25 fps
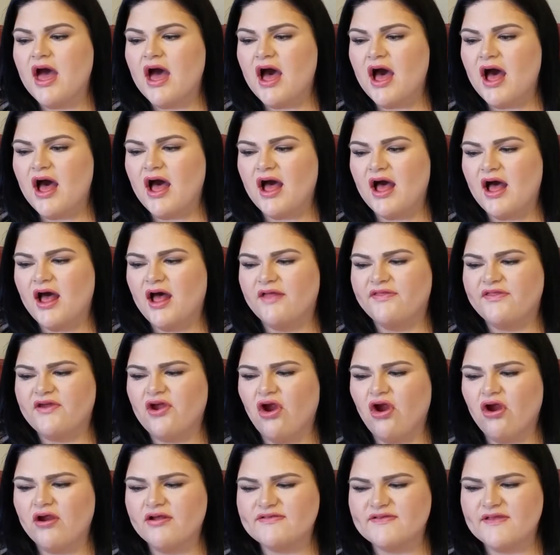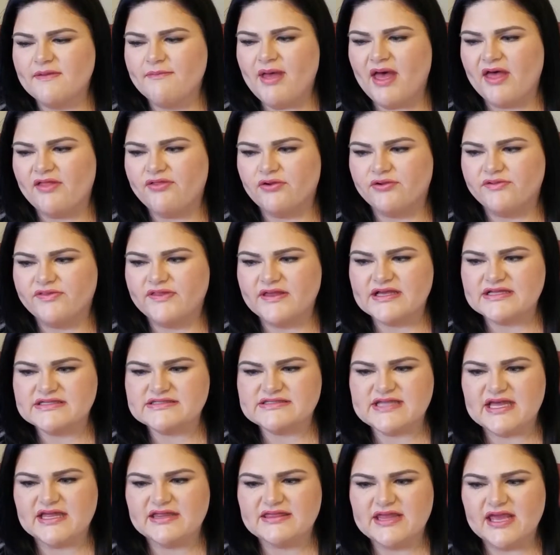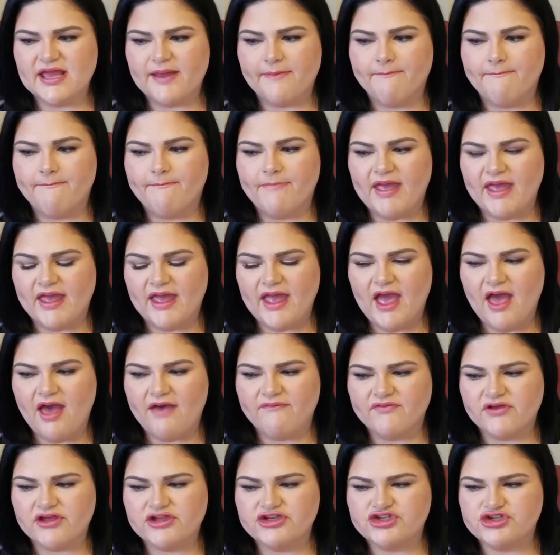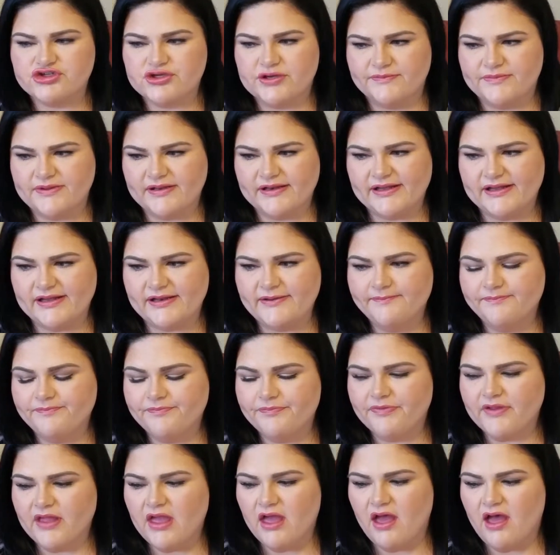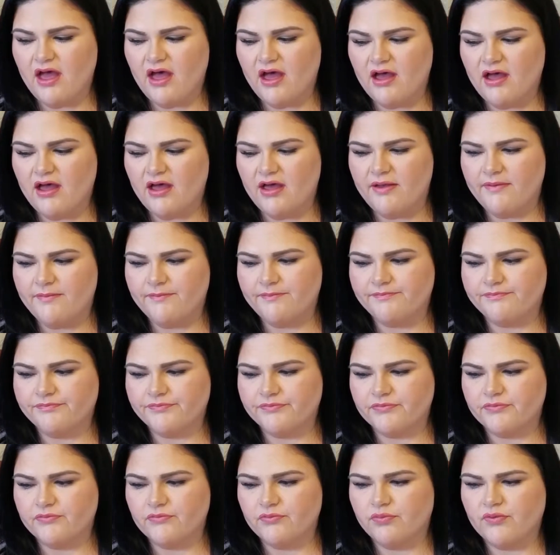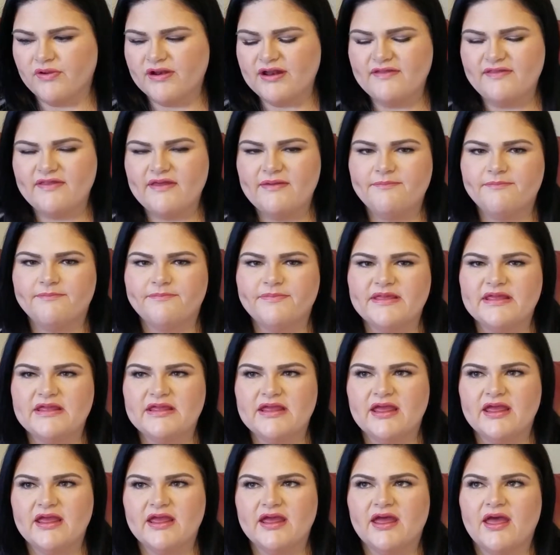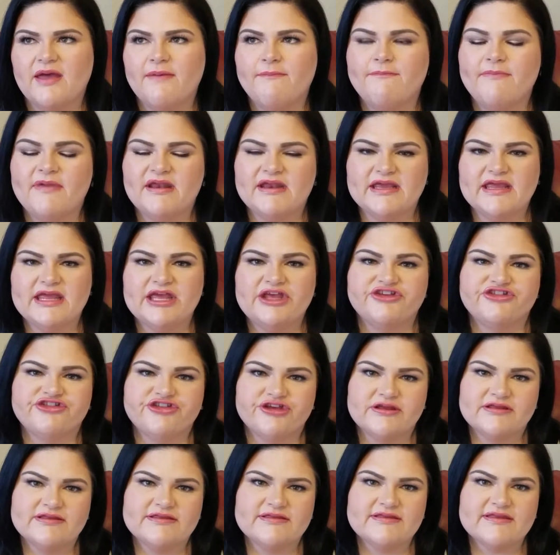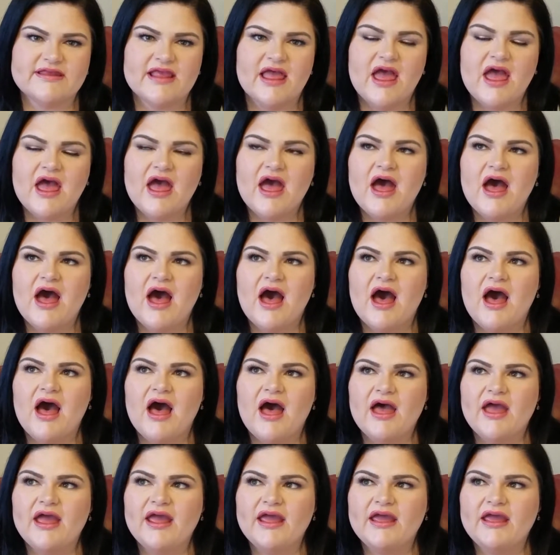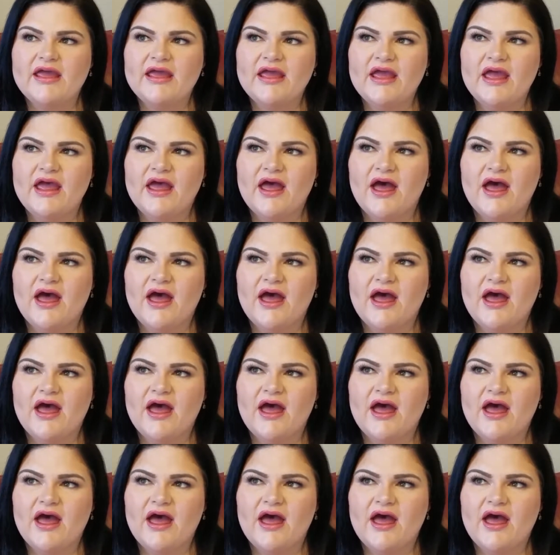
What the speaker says: there are some other things I think may have contributed. One of them being medications. I